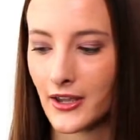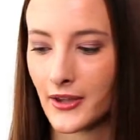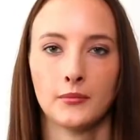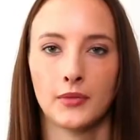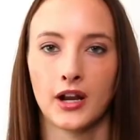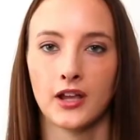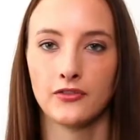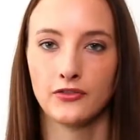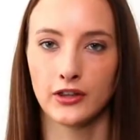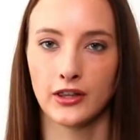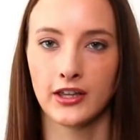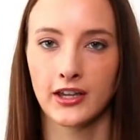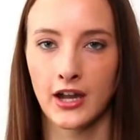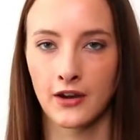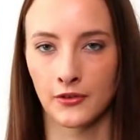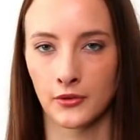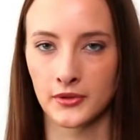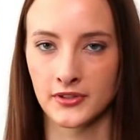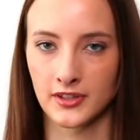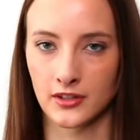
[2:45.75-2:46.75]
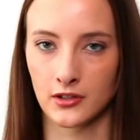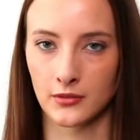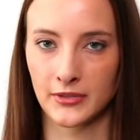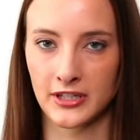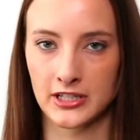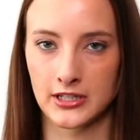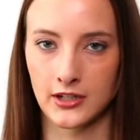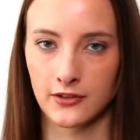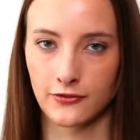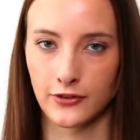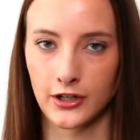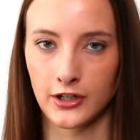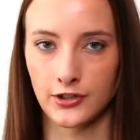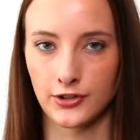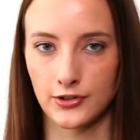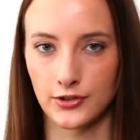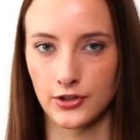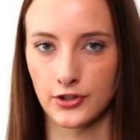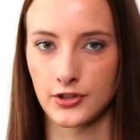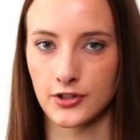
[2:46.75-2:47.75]
But I feel like everyone's a little bit different, and
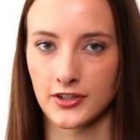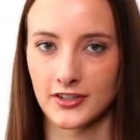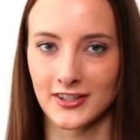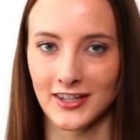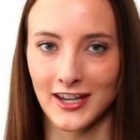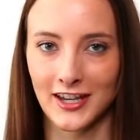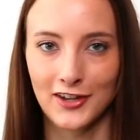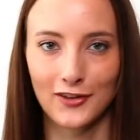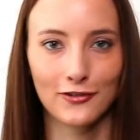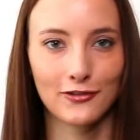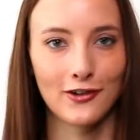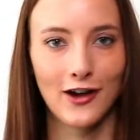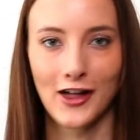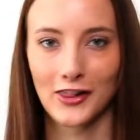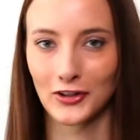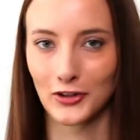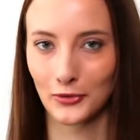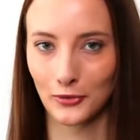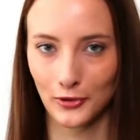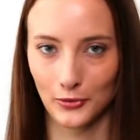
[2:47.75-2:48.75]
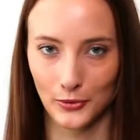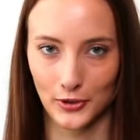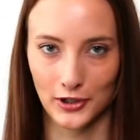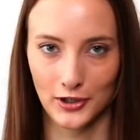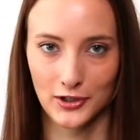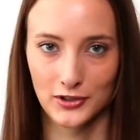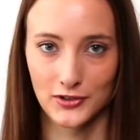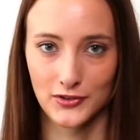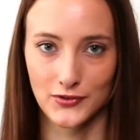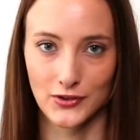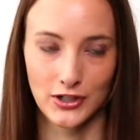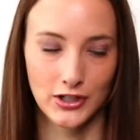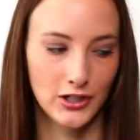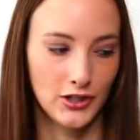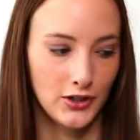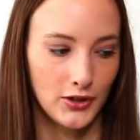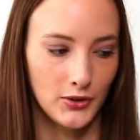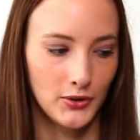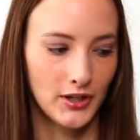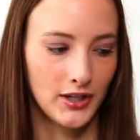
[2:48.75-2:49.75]
you should just like follow what works for
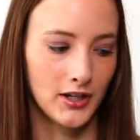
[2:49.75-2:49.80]
you.